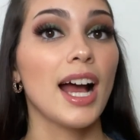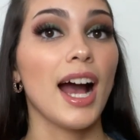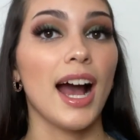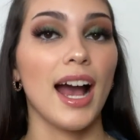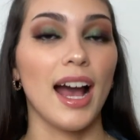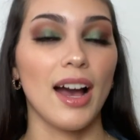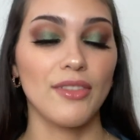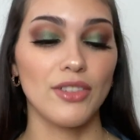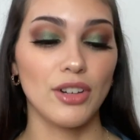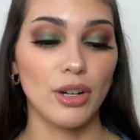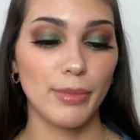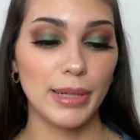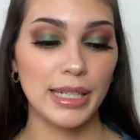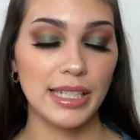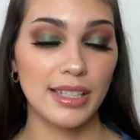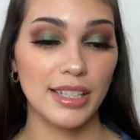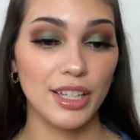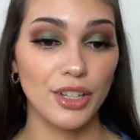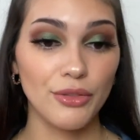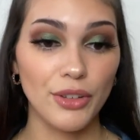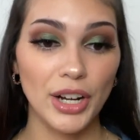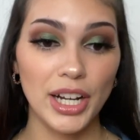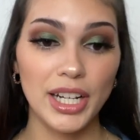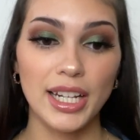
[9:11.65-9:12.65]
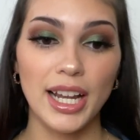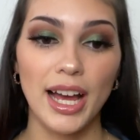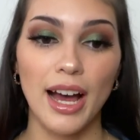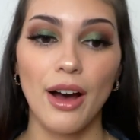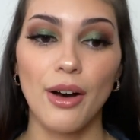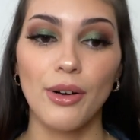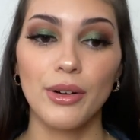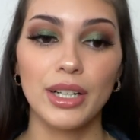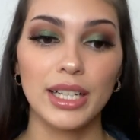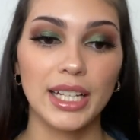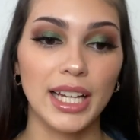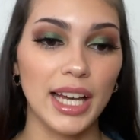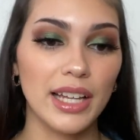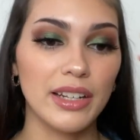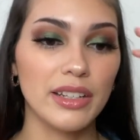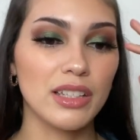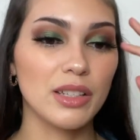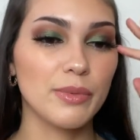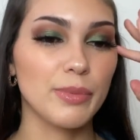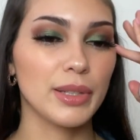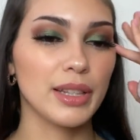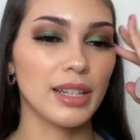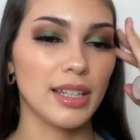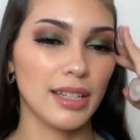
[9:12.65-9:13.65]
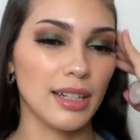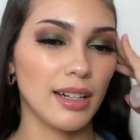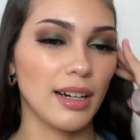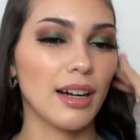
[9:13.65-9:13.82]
I have it on my skin right now. Again, it's been like